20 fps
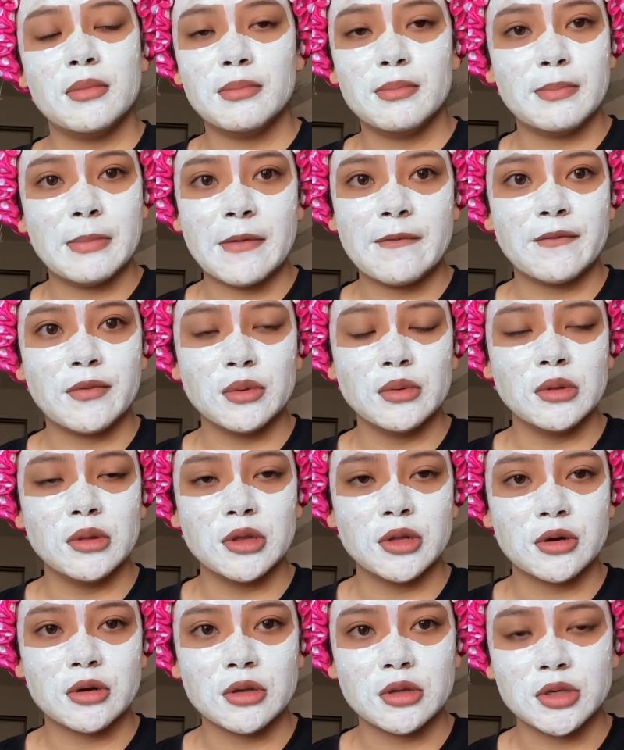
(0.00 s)
my phone
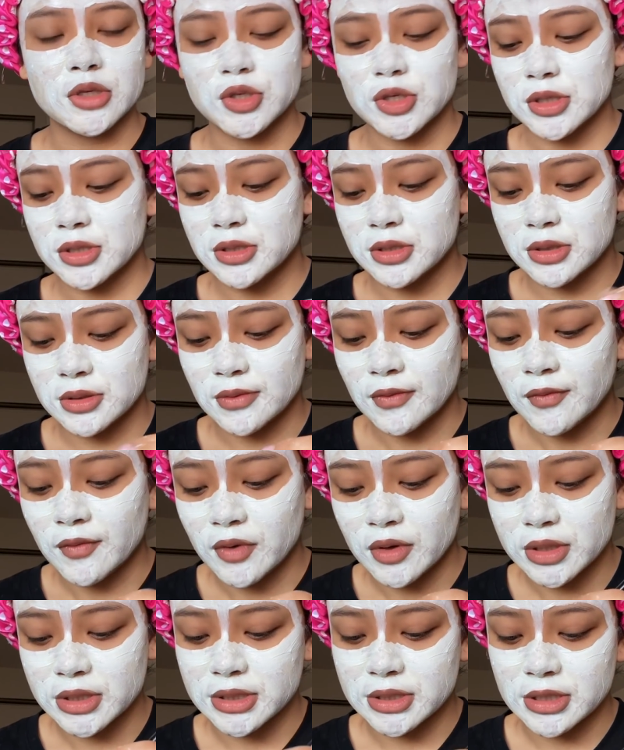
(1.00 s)
literally just
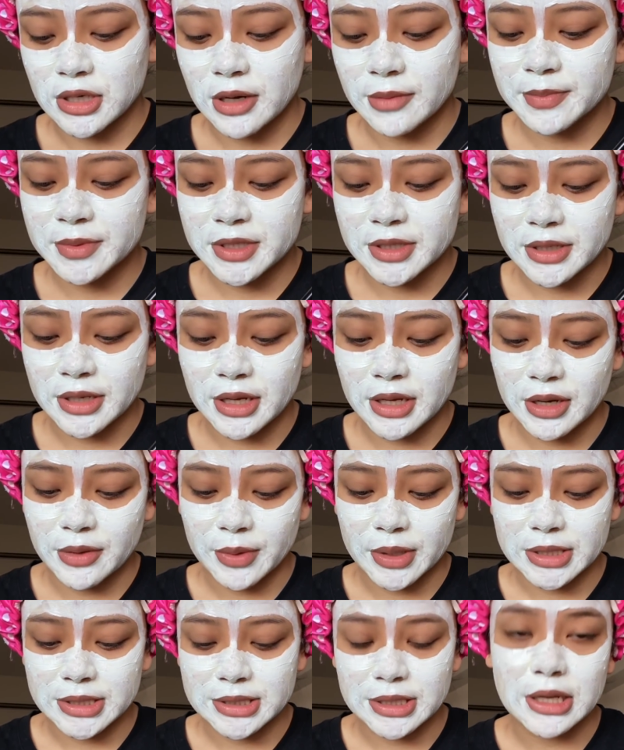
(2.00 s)
four stopped.
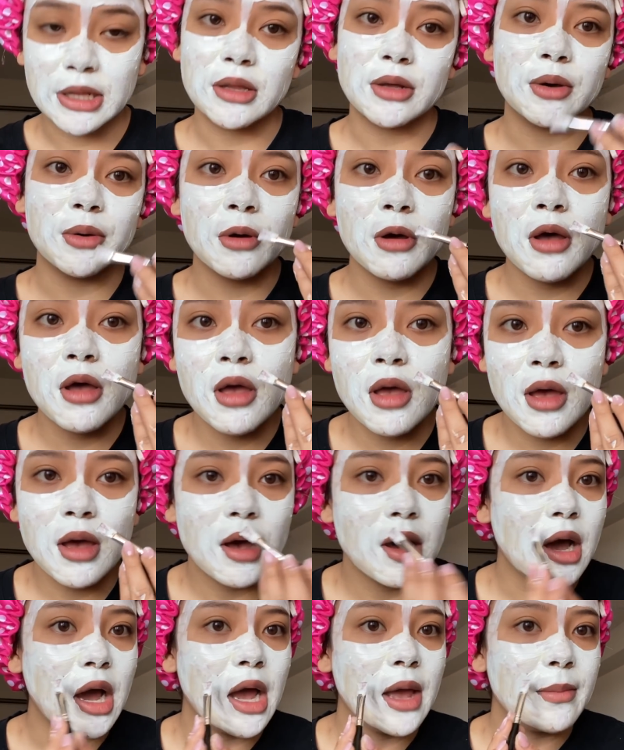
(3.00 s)
Anyways, hello,
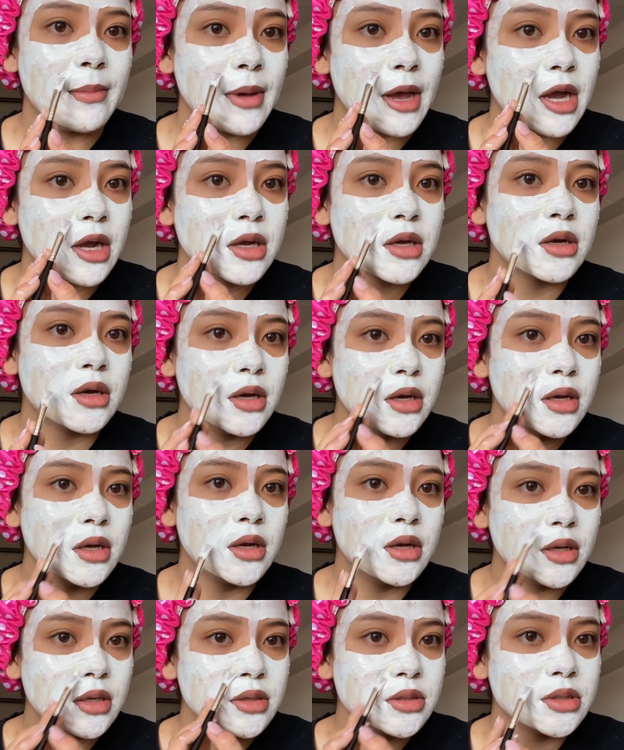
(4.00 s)
I'm back,
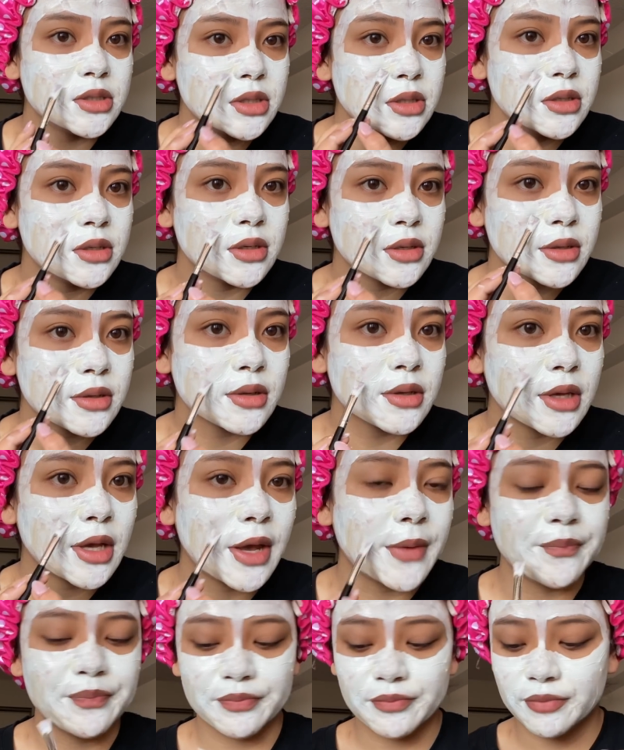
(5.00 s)
and
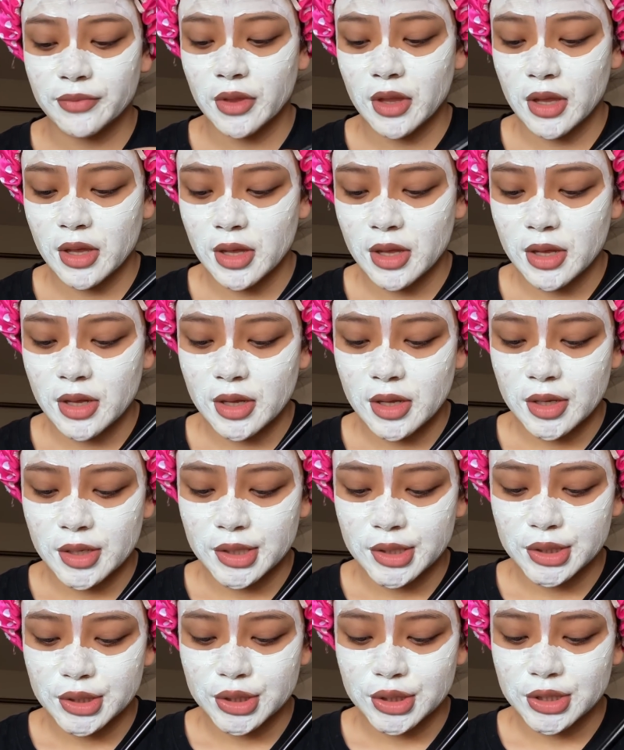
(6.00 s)
yeah,
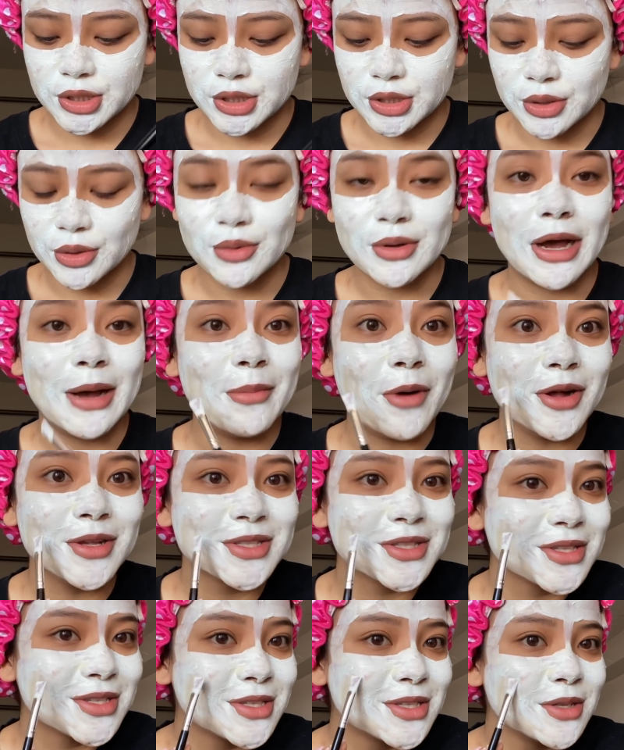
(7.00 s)
so I'm
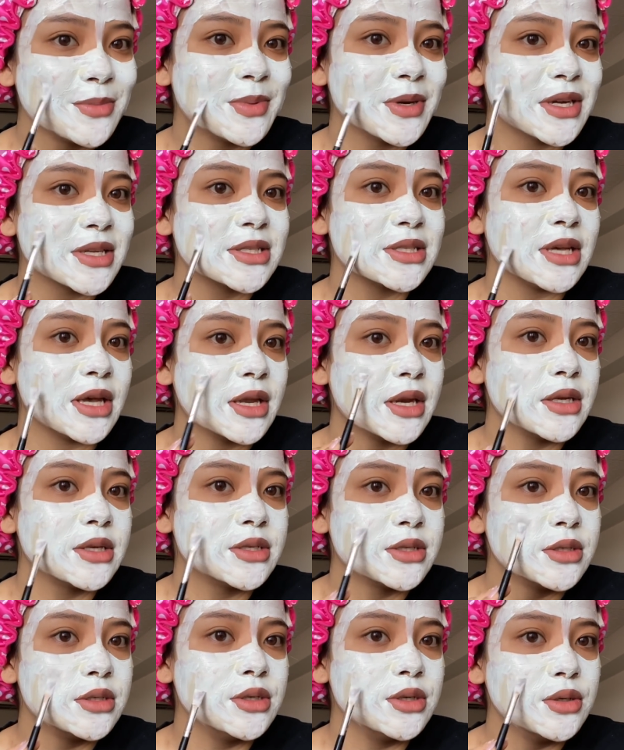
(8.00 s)
also super excited
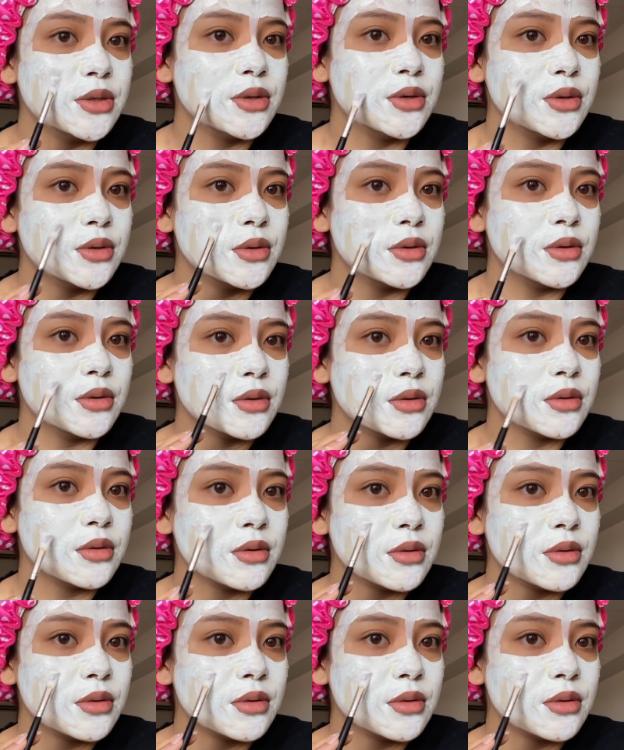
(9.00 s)
to do